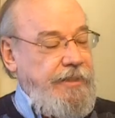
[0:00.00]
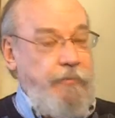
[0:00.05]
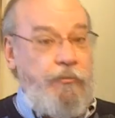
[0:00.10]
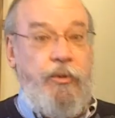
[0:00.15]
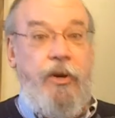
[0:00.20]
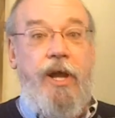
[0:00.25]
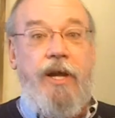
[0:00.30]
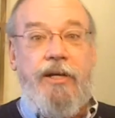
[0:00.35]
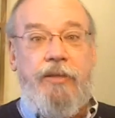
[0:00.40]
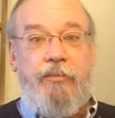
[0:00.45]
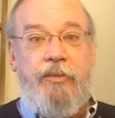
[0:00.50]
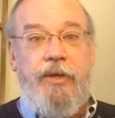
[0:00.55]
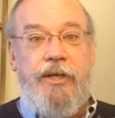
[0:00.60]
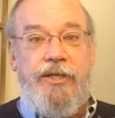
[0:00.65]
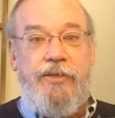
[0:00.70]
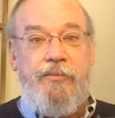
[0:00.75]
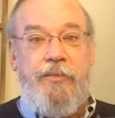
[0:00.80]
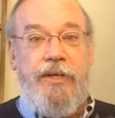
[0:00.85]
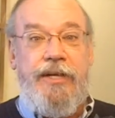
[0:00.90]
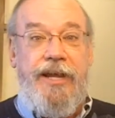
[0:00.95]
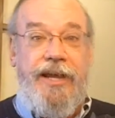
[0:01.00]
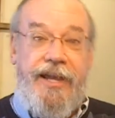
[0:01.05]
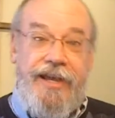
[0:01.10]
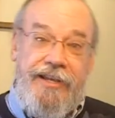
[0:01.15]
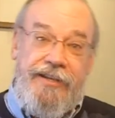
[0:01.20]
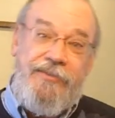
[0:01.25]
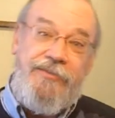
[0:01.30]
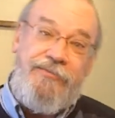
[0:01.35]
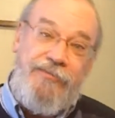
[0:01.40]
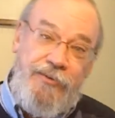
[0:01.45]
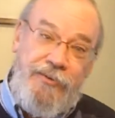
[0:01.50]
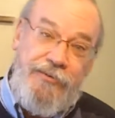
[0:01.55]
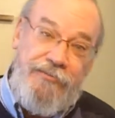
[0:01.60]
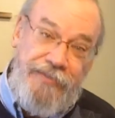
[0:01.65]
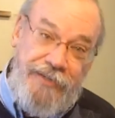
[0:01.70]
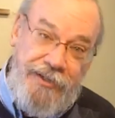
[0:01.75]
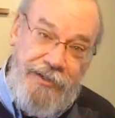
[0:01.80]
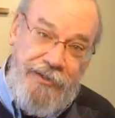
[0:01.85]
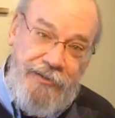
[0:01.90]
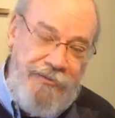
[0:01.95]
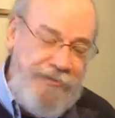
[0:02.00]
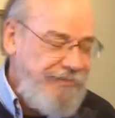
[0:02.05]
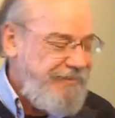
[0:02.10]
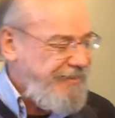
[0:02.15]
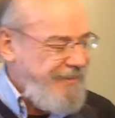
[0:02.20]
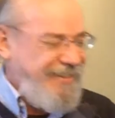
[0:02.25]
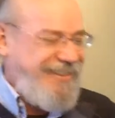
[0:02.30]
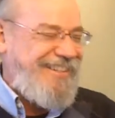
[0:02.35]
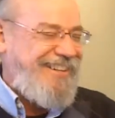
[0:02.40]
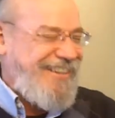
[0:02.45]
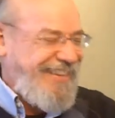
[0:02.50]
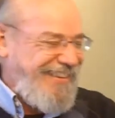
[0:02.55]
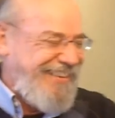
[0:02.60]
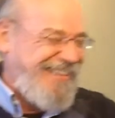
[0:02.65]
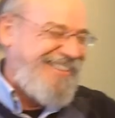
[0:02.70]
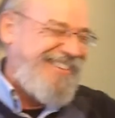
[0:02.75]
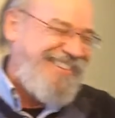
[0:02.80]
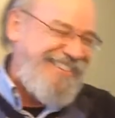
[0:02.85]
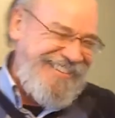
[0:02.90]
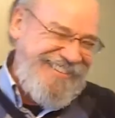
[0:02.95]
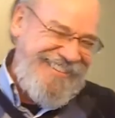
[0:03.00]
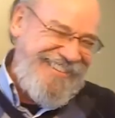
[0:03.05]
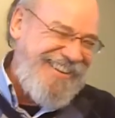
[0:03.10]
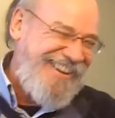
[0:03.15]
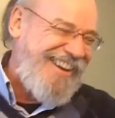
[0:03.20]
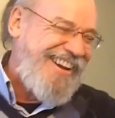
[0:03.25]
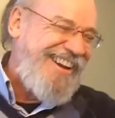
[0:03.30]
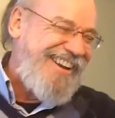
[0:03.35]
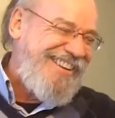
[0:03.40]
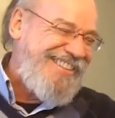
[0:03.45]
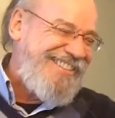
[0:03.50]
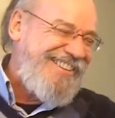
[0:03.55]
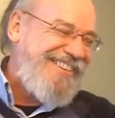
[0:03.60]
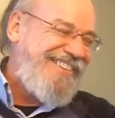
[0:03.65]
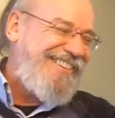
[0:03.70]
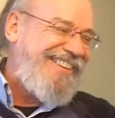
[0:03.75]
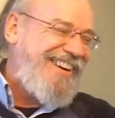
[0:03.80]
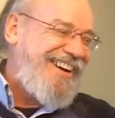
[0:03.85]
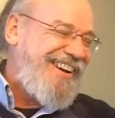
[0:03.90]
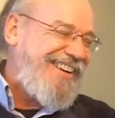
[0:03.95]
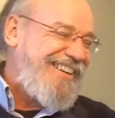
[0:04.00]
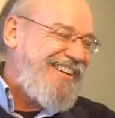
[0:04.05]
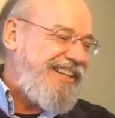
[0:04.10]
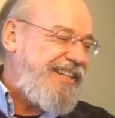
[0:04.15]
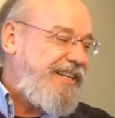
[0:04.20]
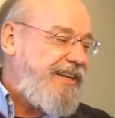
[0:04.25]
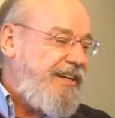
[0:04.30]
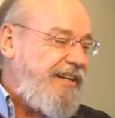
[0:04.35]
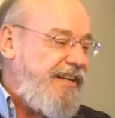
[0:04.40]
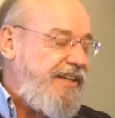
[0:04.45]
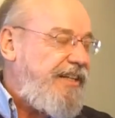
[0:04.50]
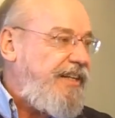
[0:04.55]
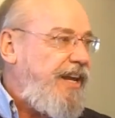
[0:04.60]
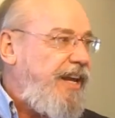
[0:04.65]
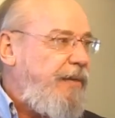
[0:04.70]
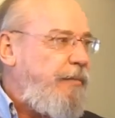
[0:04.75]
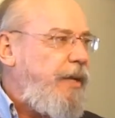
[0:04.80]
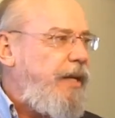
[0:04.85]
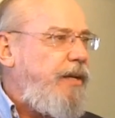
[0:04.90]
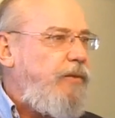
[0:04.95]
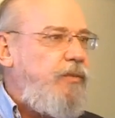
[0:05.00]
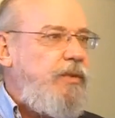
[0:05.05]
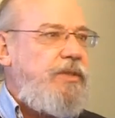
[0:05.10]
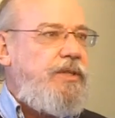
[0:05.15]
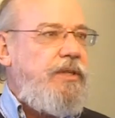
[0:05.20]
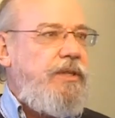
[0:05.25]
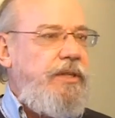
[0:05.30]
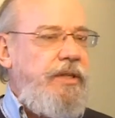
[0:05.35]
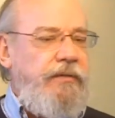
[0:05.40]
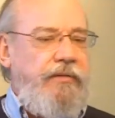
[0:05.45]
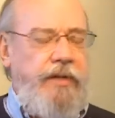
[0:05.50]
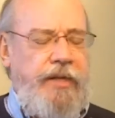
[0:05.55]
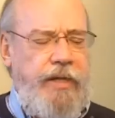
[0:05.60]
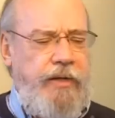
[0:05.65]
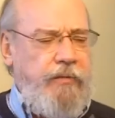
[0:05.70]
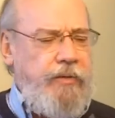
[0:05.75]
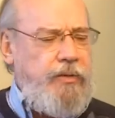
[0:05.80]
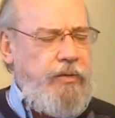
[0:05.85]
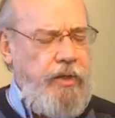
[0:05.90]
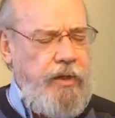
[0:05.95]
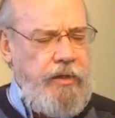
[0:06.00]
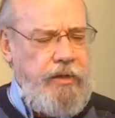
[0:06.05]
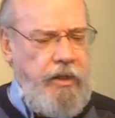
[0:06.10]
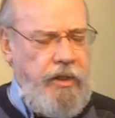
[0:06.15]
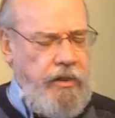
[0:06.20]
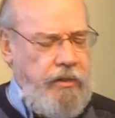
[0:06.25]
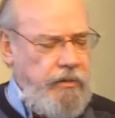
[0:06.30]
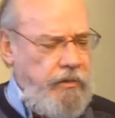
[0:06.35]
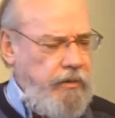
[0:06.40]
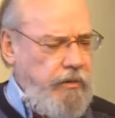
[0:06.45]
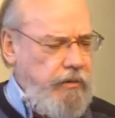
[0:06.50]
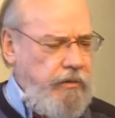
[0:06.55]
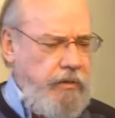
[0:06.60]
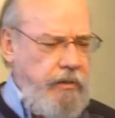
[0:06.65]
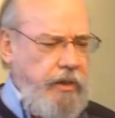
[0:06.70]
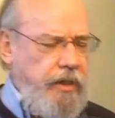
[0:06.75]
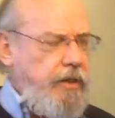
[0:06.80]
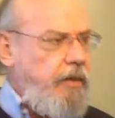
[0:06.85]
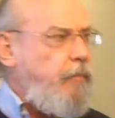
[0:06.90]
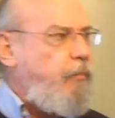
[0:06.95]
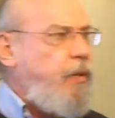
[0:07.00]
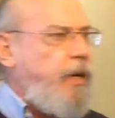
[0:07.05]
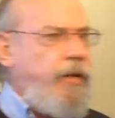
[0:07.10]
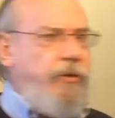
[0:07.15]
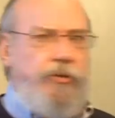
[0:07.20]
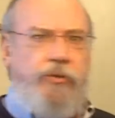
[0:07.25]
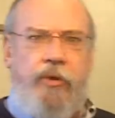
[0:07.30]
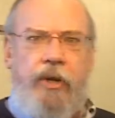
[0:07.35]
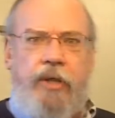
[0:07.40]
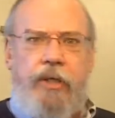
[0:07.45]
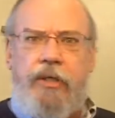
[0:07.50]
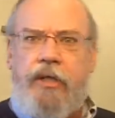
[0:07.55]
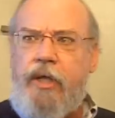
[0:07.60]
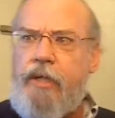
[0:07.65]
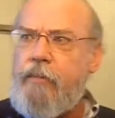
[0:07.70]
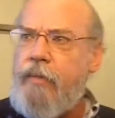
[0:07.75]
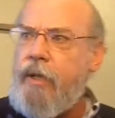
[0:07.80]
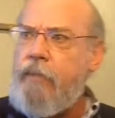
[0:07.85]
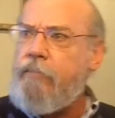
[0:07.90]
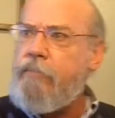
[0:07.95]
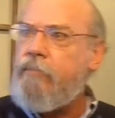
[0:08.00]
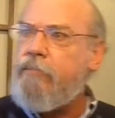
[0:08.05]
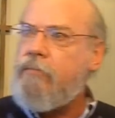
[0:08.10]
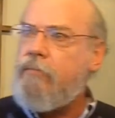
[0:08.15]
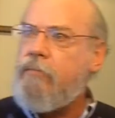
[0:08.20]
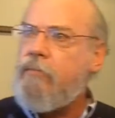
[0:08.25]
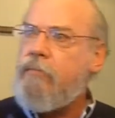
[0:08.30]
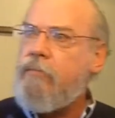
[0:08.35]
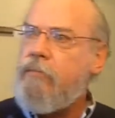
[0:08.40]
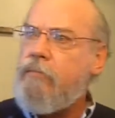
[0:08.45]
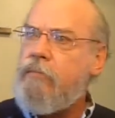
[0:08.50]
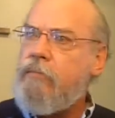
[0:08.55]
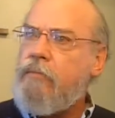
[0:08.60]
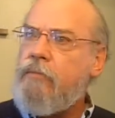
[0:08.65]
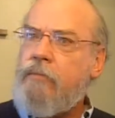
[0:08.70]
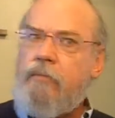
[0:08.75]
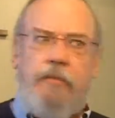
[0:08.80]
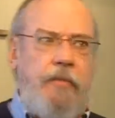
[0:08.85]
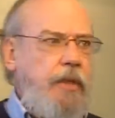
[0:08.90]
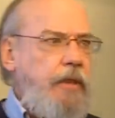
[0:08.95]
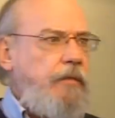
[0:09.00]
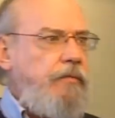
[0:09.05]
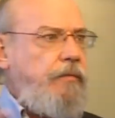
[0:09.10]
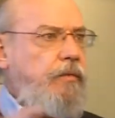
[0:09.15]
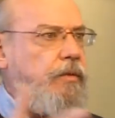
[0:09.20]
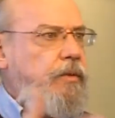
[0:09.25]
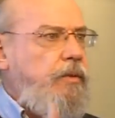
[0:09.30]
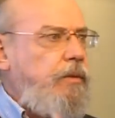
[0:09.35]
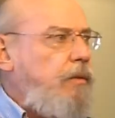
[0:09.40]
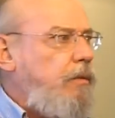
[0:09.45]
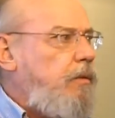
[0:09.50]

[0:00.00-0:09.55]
it's a product placement ad for the video. So it came, and it was delivered. And it was, a brown truck came up, kind of